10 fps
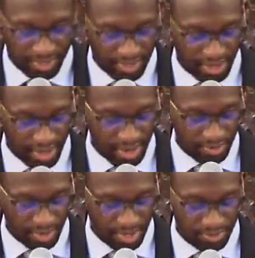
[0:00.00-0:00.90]
that
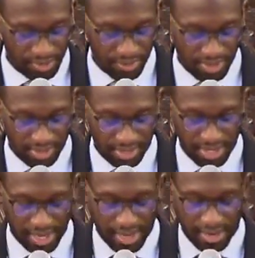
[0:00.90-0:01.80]
God will give to us
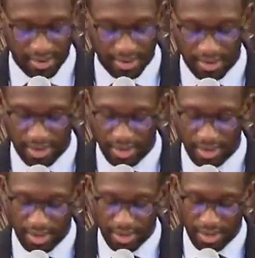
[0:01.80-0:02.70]
again
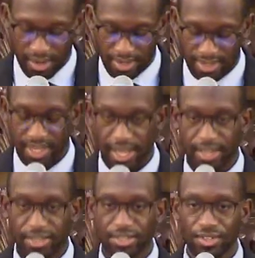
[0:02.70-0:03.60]

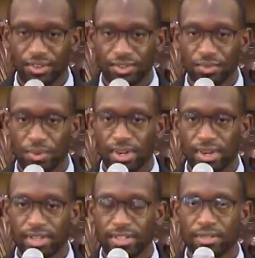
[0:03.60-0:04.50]
insights onto what
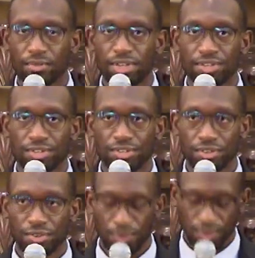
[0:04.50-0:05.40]
it is that we should
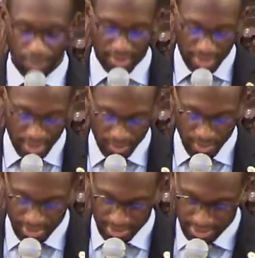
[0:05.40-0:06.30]
do,
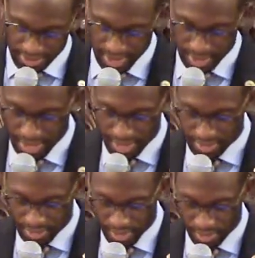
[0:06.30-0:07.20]
what it is that God
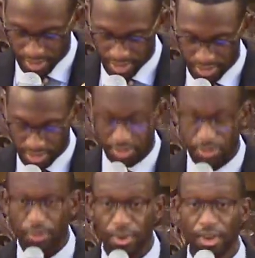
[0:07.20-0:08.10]
has called us to
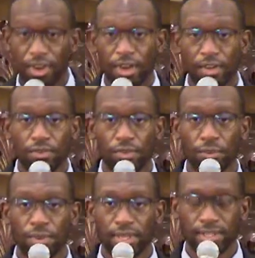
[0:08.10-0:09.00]
do for
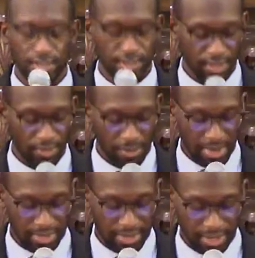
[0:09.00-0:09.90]
the weeks and the
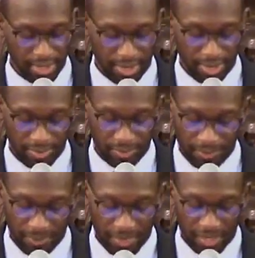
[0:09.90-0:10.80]
months to come.
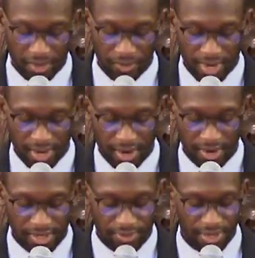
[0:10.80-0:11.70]
We
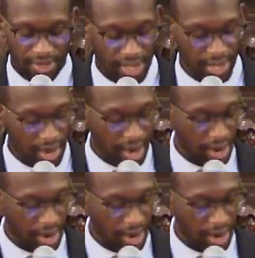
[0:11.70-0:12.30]
are living in